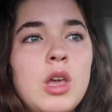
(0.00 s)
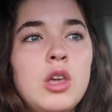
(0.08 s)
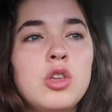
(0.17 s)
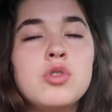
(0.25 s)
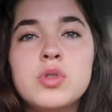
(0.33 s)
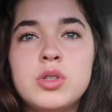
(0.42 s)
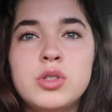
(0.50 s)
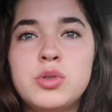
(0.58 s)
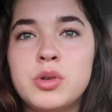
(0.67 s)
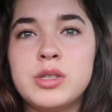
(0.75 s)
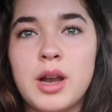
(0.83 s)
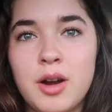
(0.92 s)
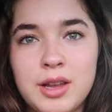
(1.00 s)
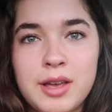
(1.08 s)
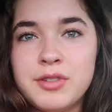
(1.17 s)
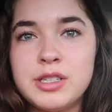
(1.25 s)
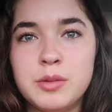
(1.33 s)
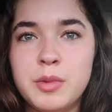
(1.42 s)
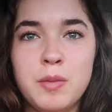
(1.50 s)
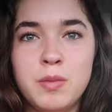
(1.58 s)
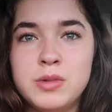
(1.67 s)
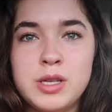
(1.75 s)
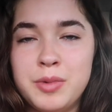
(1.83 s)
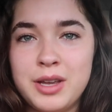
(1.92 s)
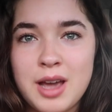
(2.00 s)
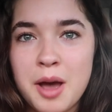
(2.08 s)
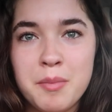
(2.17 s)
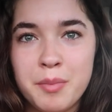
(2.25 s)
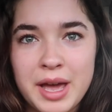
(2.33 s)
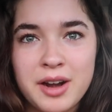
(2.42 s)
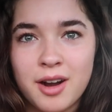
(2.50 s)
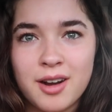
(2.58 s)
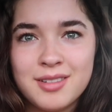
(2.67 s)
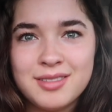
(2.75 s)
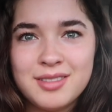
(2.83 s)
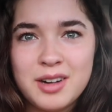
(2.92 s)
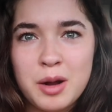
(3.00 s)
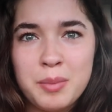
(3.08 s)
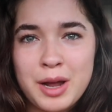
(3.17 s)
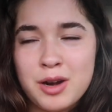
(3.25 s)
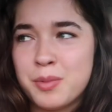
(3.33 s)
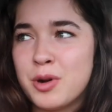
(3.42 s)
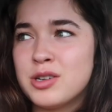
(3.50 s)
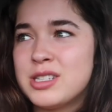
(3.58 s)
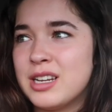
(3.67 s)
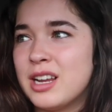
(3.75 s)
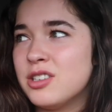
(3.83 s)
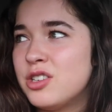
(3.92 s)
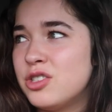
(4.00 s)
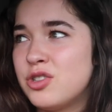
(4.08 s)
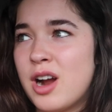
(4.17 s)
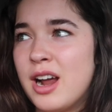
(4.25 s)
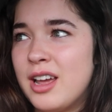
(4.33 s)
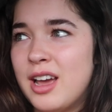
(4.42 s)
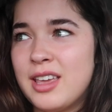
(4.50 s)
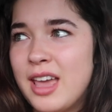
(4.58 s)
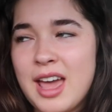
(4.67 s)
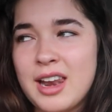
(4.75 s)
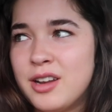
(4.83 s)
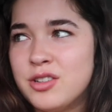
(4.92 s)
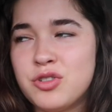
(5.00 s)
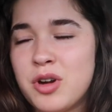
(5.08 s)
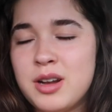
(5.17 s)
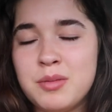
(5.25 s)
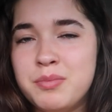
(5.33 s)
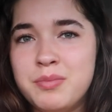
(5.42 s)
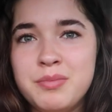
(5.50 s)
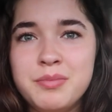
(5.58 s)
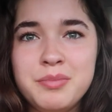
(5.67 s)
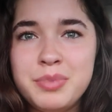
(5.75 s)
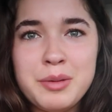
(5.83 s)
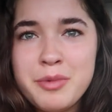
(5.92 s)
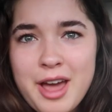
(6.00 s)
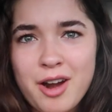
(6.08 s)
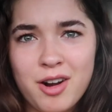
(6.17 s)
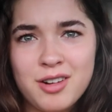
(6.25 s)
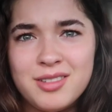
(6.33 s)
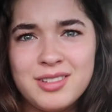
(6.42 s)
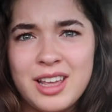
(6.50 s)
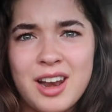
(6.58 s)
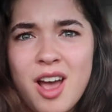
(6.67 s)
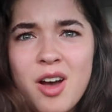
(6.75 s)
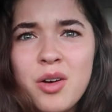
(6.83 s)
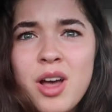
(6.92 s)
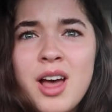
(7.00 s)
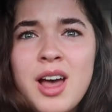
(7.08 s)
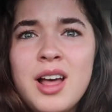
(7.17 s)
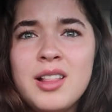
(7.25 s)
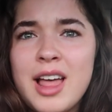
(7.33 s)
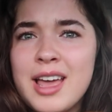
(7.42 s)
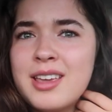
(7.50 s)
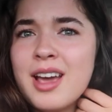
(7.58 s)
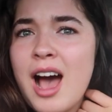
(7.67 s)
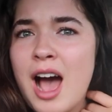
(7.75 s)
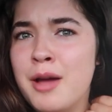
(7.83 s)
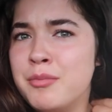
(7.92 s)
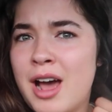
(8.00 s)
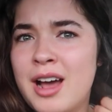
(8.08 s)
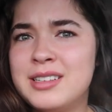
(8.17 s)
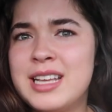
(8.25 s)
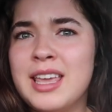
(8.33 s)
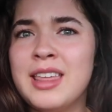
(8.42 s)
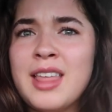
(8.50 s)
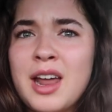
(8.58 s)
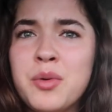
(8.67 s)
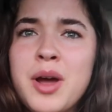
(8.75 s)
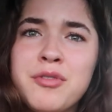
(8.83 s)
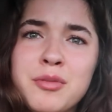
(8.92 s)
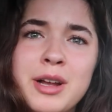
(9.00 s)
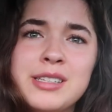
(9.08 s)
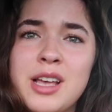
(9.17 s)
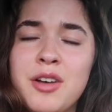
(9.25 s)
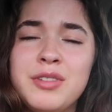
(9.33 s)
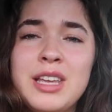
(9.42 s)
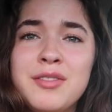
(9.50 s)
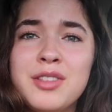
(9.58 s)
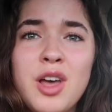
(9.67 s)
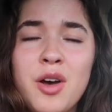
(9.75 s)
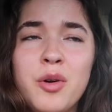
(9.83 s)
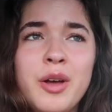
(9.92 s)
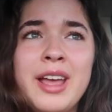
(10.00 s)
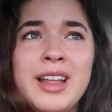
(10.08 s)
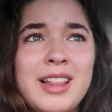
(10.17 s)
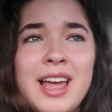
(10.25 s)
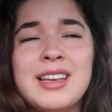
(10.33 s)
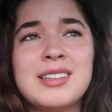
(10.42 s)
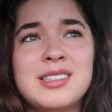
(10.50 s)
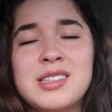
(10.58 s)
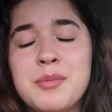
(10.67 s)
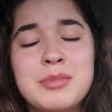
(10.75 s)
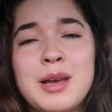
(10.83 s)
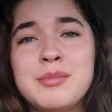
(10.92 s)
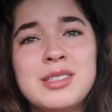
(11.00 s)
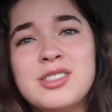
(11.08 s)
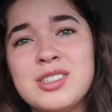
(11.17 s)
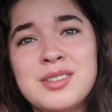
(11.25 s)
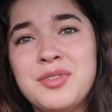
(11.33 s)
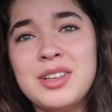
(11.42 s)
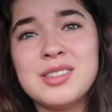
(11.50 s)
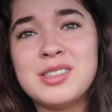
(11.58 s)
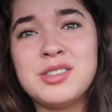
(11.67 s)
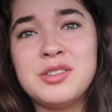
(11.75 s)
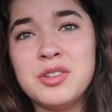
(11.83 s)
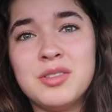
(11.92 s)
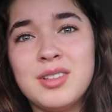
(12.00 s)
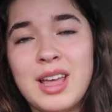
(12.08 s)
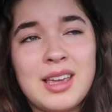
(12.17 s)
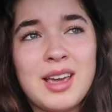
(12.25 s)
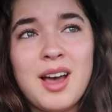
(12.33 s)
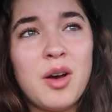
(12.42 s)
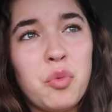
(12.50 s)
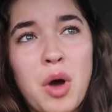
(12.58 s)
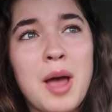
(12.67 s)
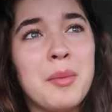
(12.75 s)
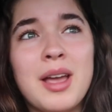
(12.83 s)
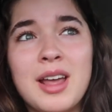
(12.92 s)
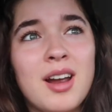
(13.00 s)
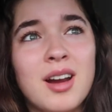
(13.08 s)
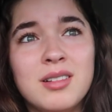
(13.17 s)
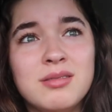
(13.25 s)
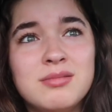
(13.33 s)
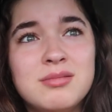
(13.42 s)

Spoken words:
use the tools that are given to me to become better, a better person, and to try again and try to be better, you know? Like, I'm not taking that away from myself, even though it, like, sometimes just feels like, why am I here?